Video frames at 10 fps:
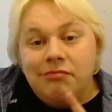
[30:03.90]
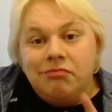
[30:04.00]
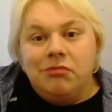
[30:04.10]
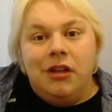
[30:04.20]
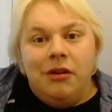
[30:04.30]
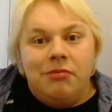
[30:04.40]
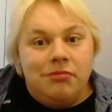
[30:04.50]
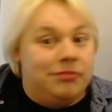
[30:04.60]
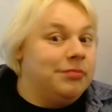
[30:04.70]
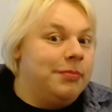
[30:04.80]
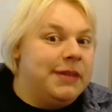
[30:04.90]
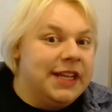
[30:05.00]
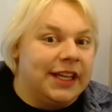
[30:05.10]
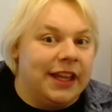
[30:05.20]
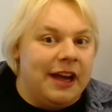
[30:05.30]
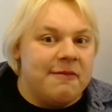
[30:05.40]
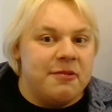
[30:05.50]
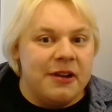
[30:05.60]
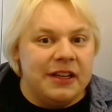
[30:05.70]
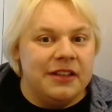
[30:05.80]
you know, being at that
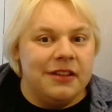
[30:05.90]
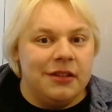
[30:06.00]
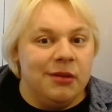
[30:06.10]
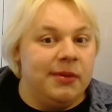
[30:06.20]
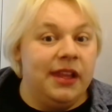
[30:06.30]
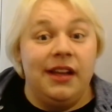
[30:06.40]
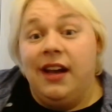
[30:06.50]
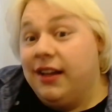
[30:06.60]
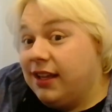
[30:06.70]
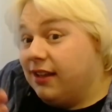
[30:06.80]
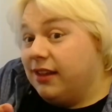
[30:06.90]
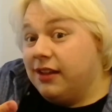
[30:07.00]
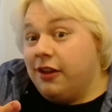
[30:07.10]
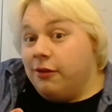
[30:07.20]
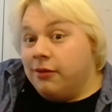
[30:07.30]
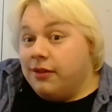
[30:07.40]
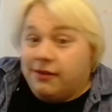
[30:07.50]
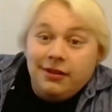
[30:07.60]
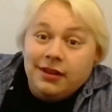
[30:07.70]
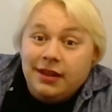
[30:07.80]
point, you'd be like, ah, yeah, there you go,
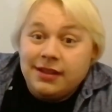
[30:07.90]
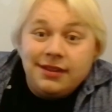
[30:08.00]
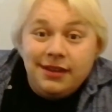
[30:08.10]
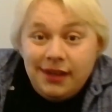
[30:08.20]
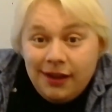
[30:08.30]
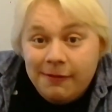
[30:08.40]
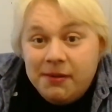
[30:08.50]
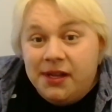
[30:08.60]
that's the time.